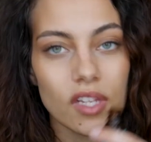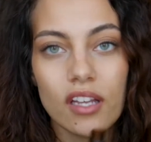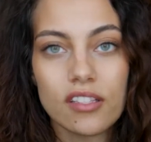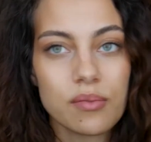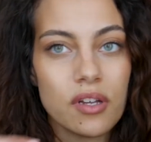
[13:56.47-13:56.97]

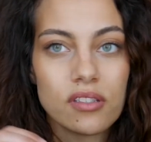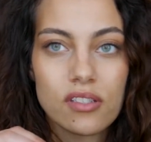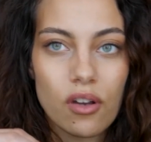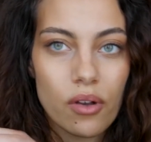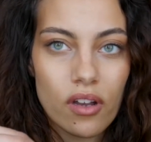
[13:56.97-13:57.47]
it smells
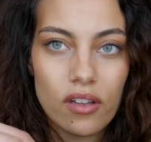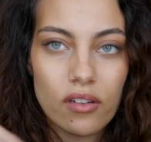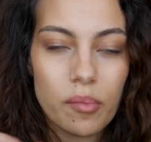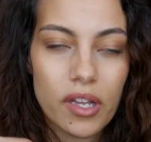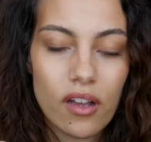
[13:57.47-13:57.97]
so good.
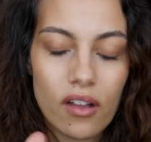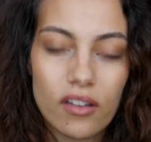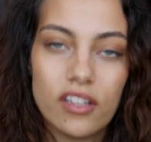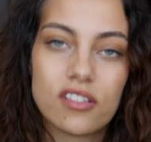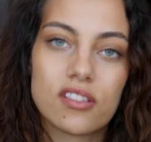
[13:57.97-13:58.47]

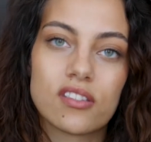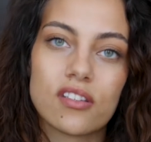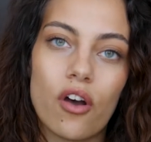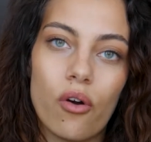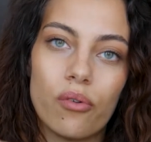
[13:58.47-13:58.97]
It's
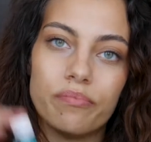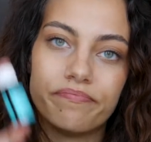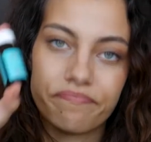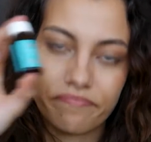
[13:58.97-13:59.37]
so,